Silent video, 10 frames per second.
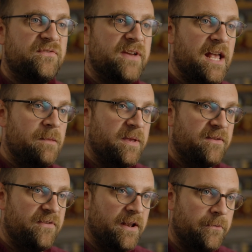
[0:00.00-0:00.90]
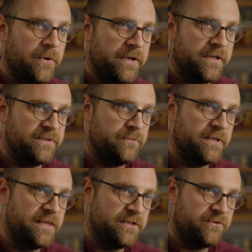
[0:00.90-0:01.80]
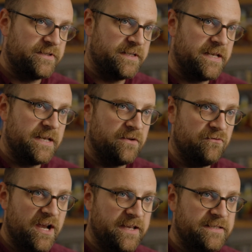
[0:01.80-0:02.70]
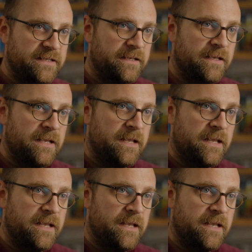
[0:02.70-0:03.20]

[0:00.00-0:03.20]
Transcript: for helping fellow workers with literacy and writing,